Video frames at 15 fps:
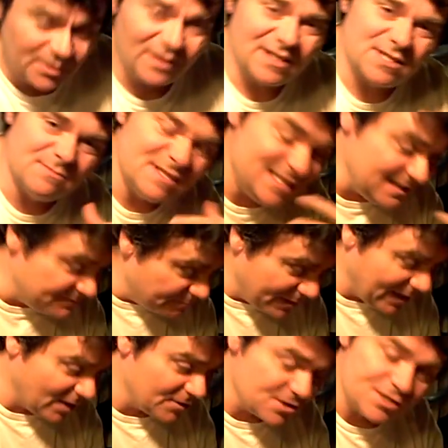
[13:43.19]
like some Steve
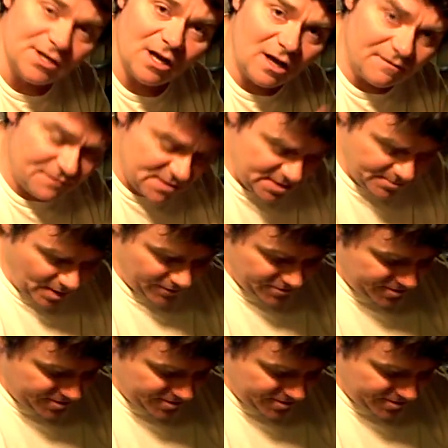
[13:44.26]
Miller stuff and some other